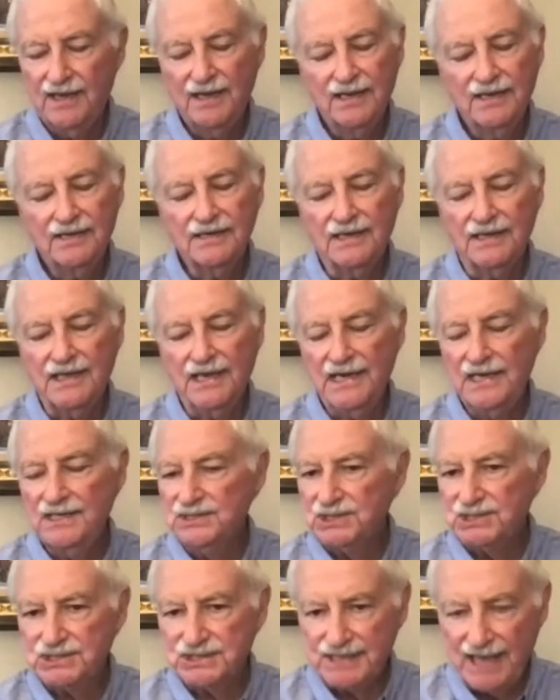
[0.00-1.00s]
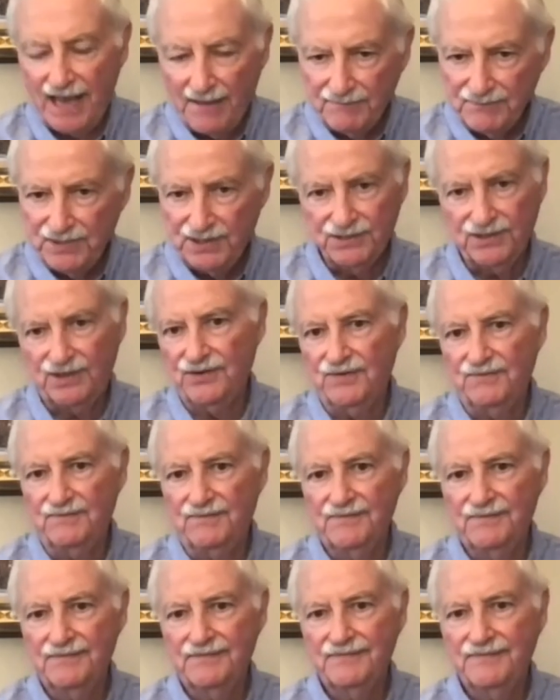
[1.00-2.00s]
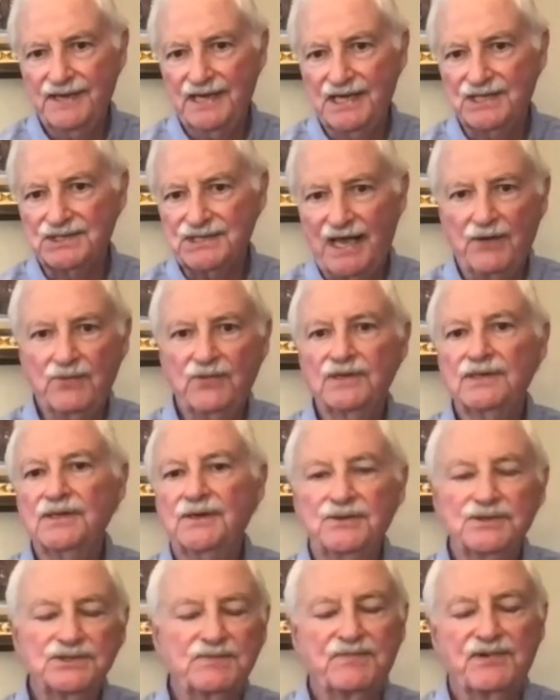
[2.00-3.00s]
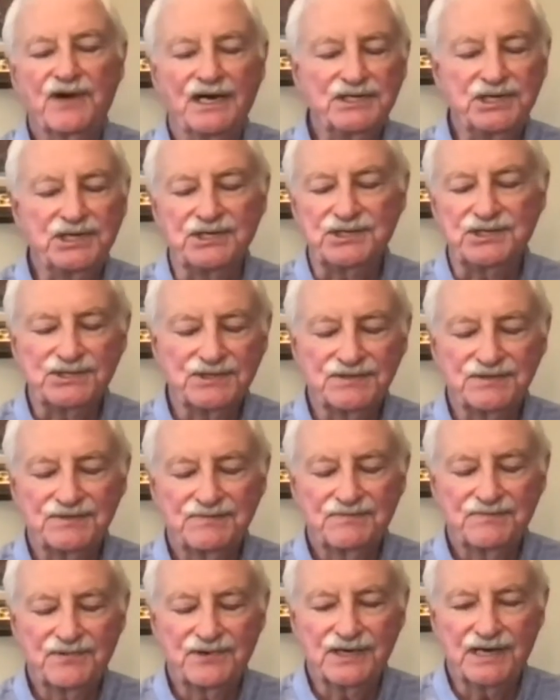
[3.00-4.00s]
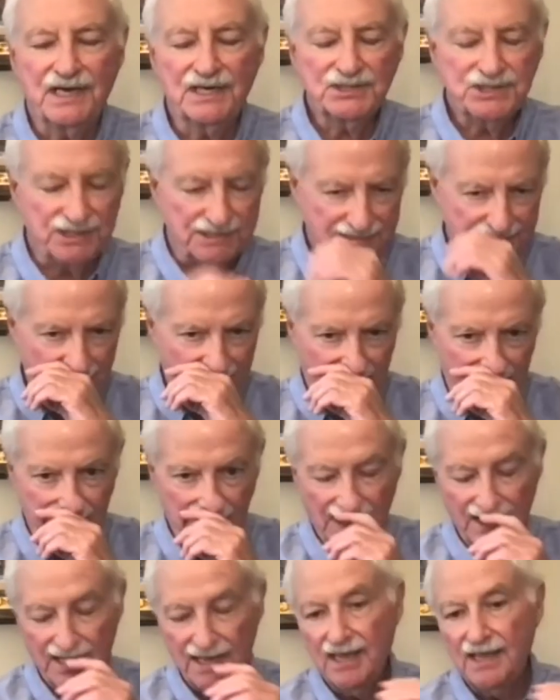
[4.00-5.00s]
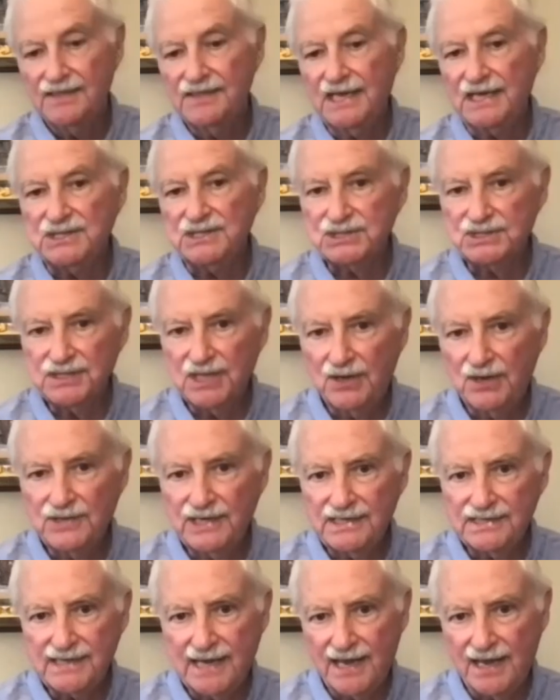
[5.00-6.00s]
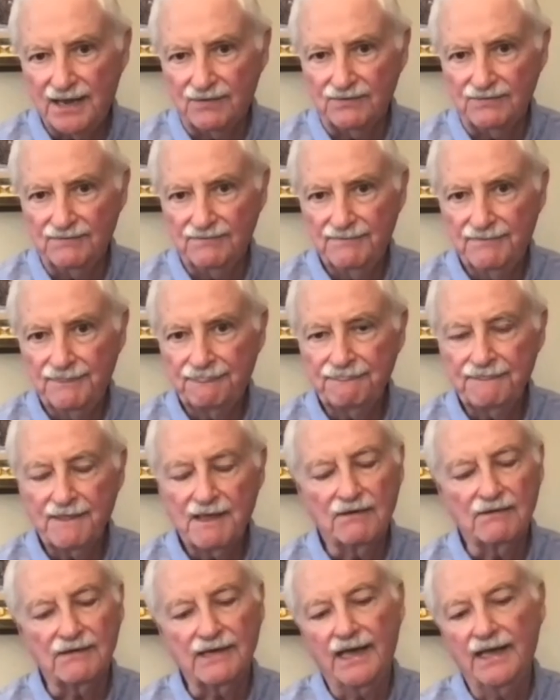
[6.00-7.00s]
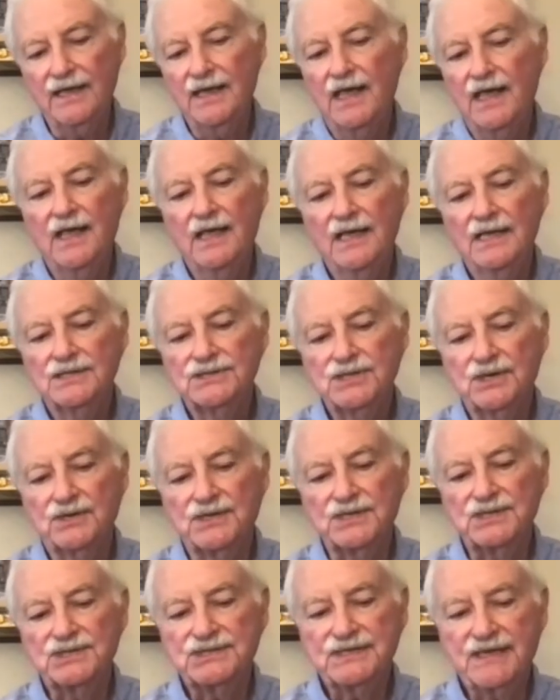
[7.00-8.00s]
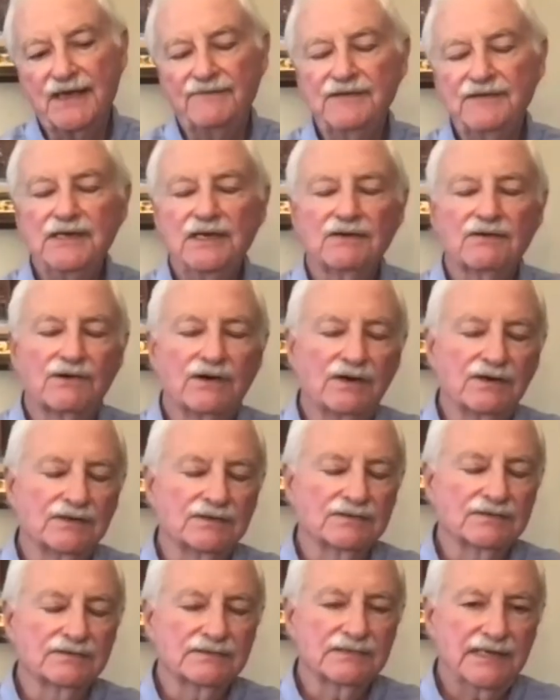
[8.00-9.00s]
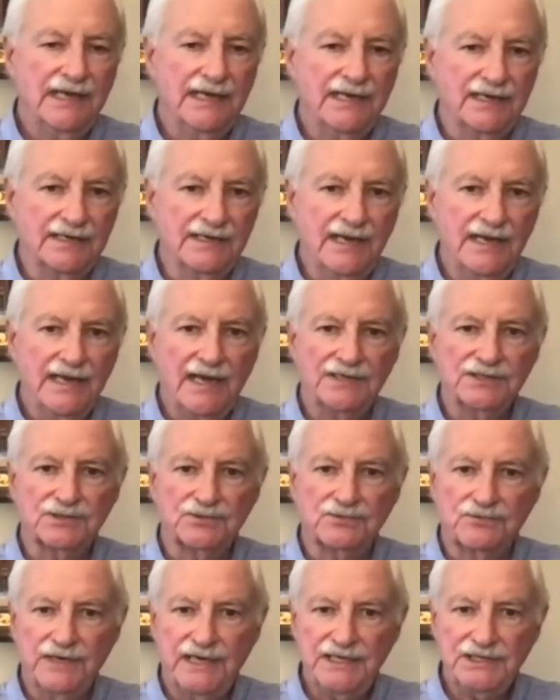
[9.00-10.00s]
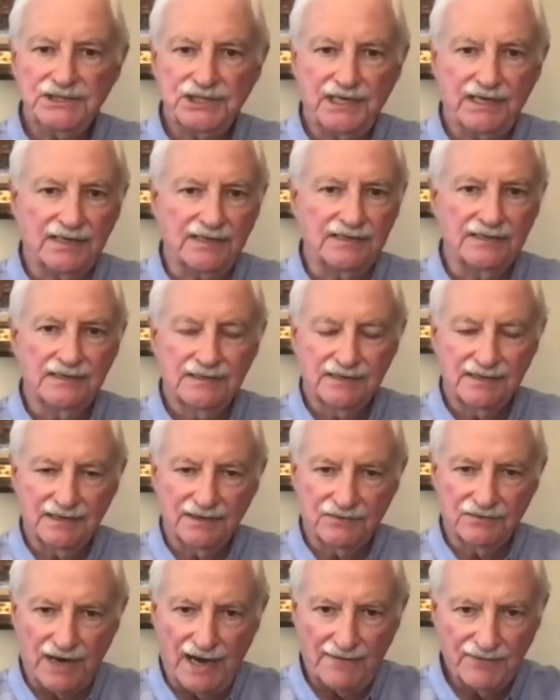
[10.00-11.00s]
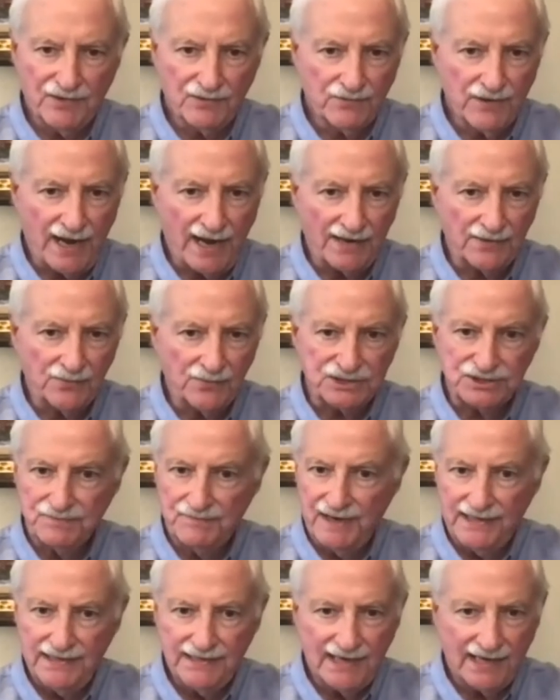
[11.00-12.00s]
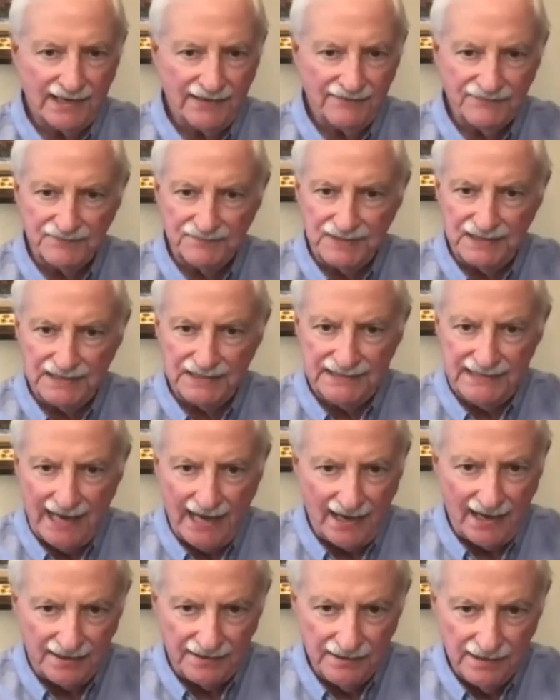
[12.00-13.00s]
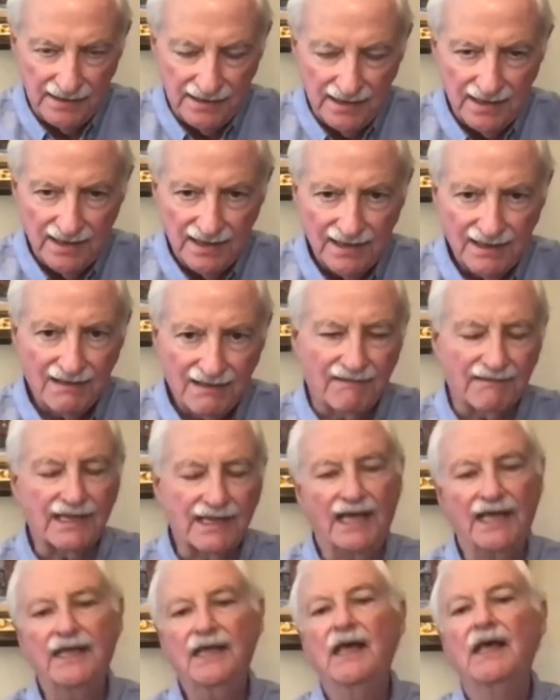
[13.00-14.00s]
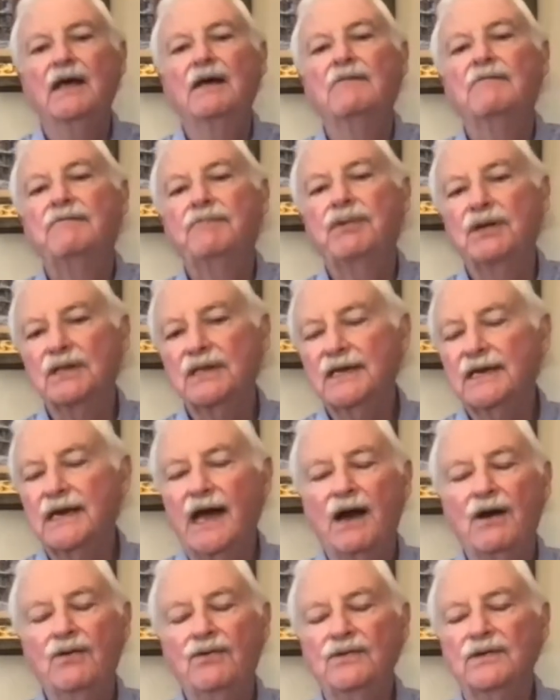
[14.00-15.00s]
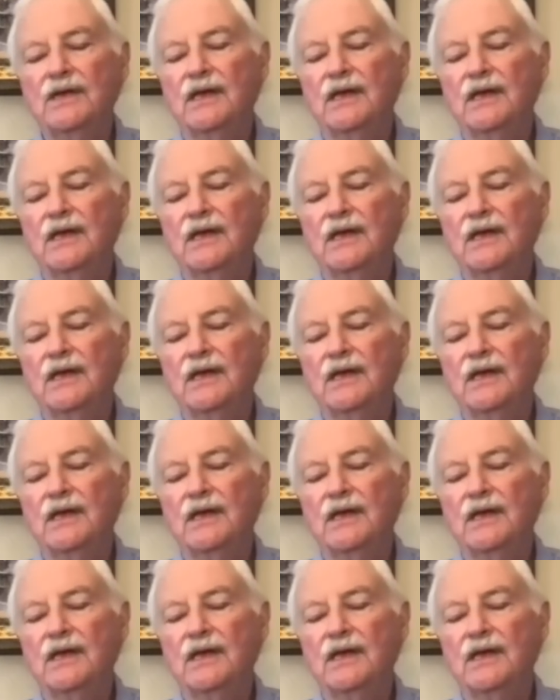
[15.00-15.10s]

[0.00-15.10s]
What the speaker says: Now, they didn't stop the loom because that would lose precious production time. They slowed it down, okay? So the seven-year-old kid had to reach in, grab a rat, which might not even be dead, okay, pull it out,